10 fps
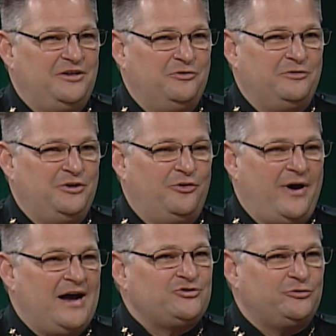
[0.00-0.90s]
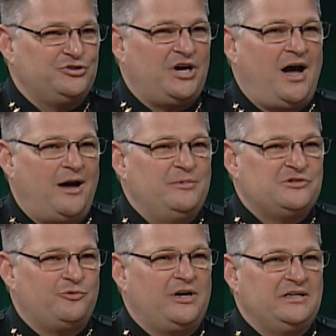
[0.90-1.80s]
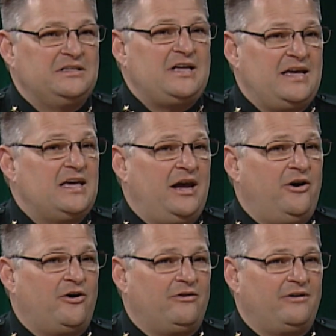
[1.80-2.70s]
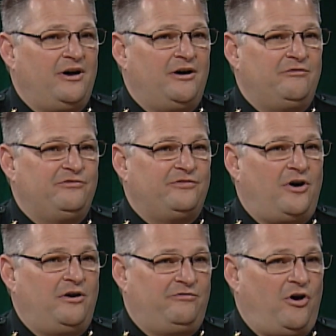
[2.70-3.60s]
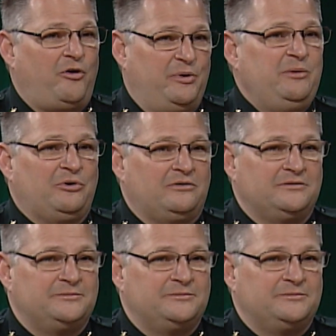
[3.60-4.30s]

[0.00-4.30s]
Your actual job is really to take care of our people.